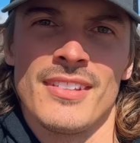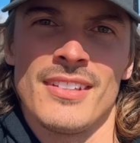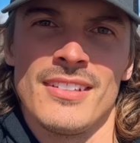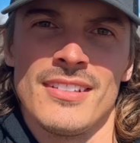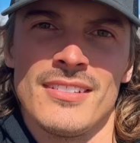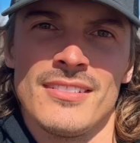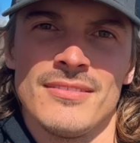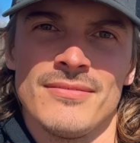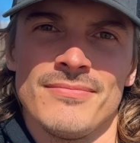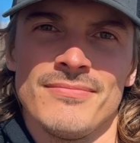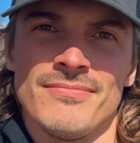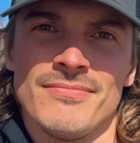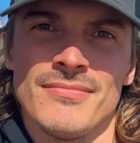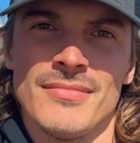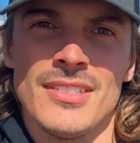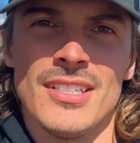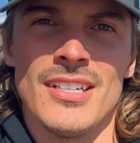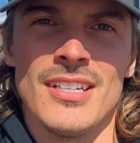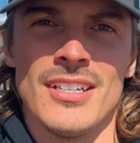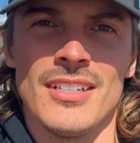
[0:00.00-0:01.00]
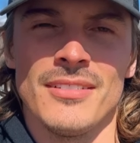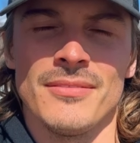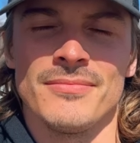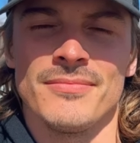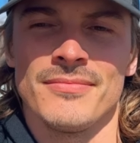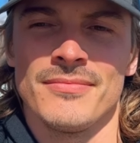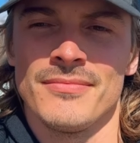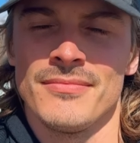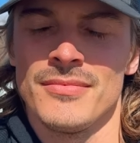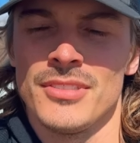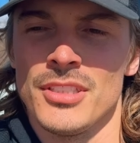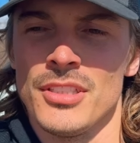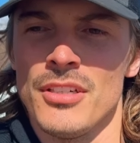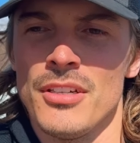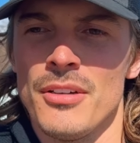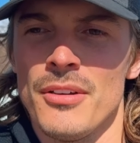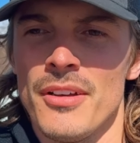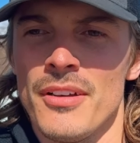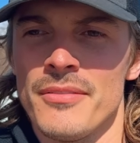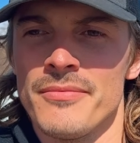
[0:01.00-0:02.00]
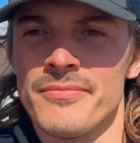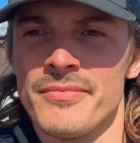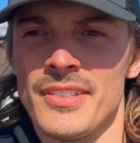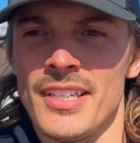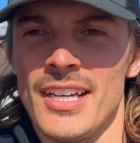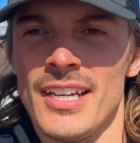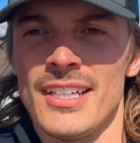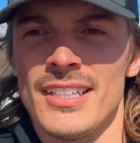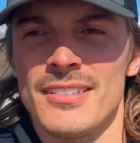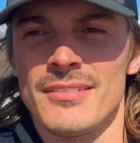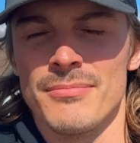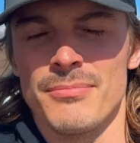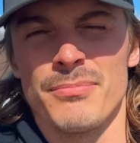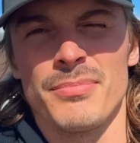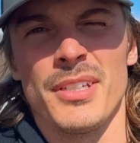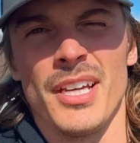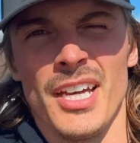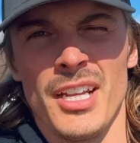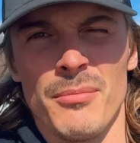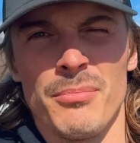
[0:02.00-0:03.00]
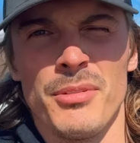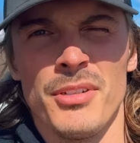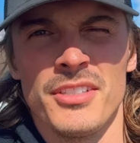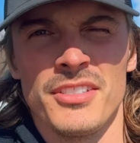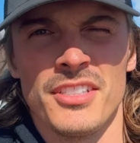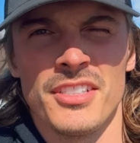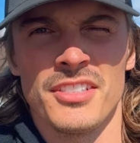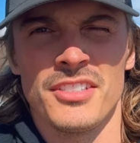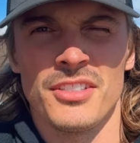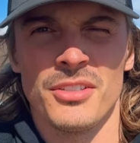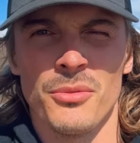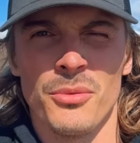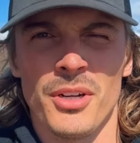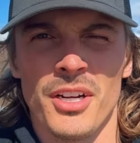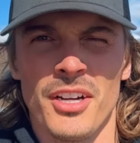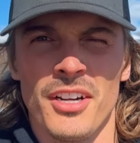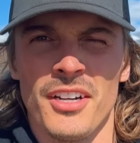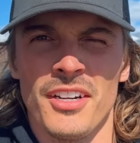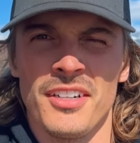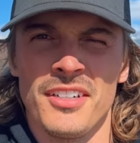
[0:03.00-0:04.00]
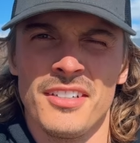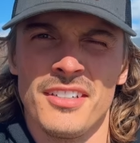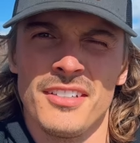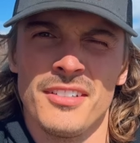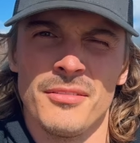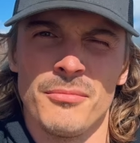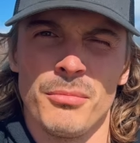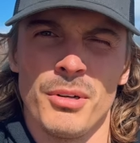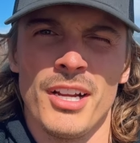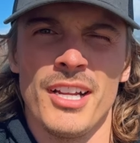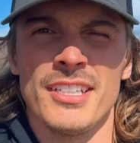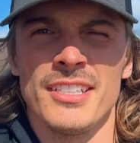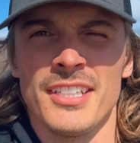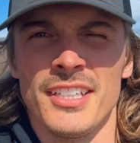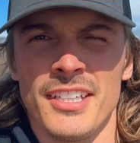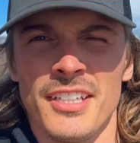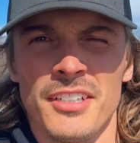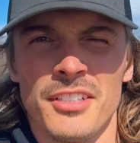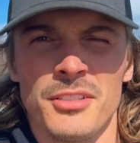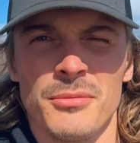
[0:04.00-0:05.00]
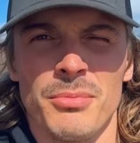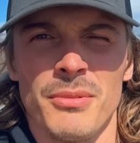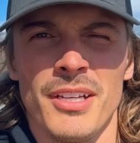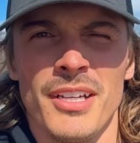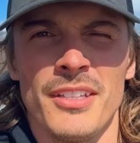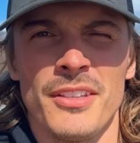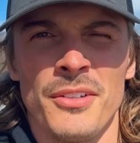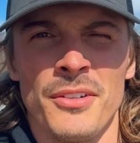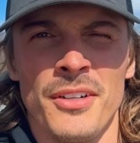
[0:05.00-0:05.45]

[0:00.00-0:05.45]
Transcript: after that. Yeah. So uh, that kind of puts us to where Brad's gonna explain the